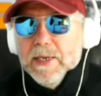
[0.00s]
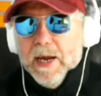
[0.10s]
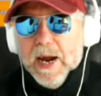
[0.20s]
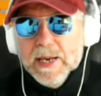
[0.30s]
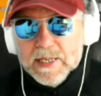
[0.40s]

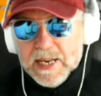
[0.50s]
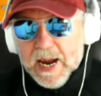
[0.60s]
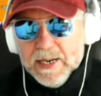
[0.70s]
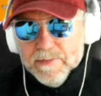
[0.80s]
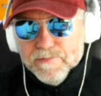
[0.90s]

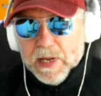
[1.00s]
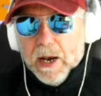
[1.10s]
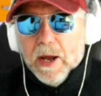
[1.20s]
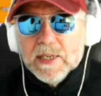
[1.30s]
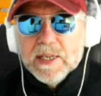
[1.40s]
Instead,
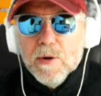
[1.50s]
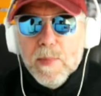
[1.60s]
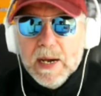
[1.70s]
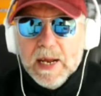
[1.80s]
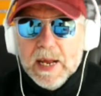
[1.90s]
like so
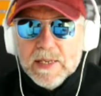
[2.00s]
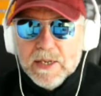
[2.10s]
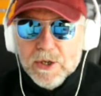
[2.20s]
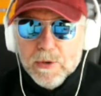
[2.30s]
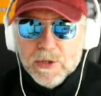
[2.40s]
many
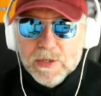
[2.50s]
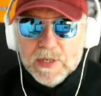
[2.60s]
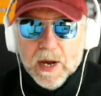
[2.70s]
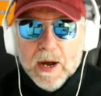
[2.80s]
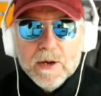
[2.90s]
institutions
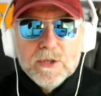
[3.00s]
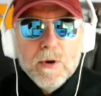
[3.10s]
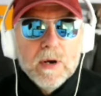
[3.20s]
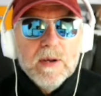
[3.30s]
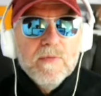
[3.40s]
that are
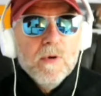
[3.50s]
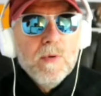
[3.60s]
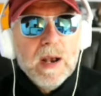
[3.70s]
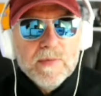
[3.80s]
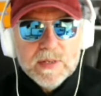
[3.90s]
struggling for
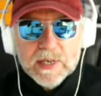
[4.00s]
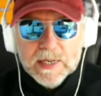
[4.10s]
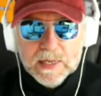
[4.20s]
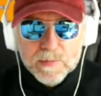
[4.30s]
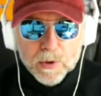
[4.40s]
relevance in
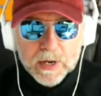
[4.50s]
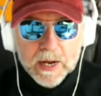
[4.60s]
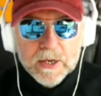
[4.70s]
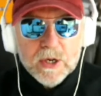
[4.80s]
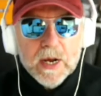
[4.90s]
this modern
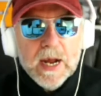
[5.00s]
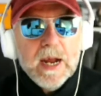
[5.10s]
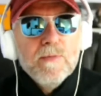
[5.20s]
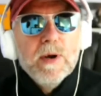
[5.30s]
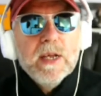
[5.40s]
age, he
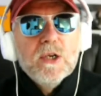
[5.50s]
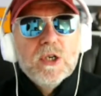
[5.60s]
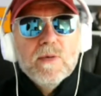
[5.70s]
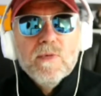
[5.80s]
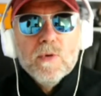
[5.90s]

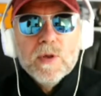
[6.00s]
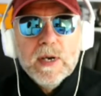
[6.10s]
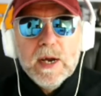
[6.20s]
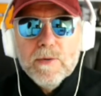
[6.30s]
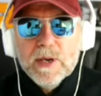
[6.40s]
reached for the
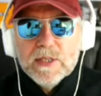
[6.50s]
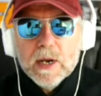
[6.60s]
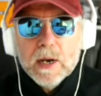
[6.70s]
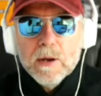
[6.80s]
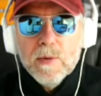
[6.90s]
nearest
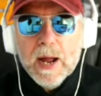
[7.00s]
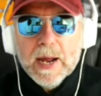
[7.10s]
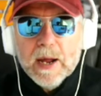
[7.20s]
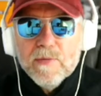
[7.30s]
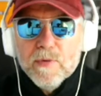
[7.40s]
low
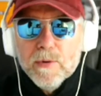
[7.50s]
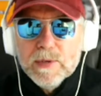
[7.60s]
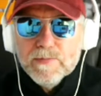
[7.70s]
hanging fruit.